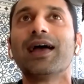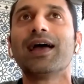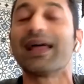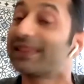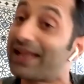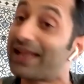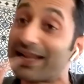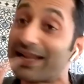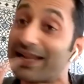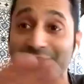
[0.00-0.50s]

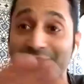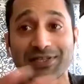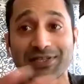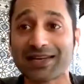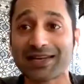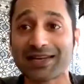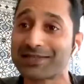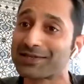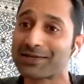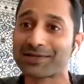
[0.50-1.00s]
and that
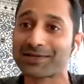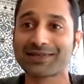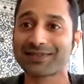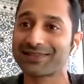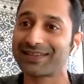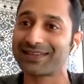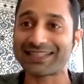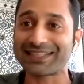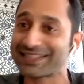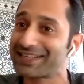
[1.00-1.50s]
changes. That
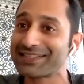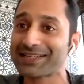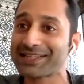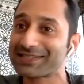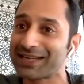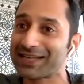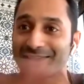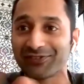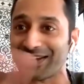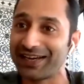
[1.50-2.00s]
changes like
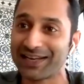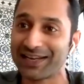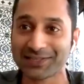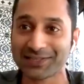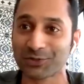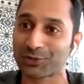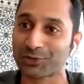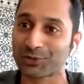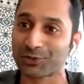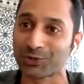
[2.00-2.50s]
5 days into
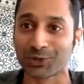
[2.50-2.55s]
shoot,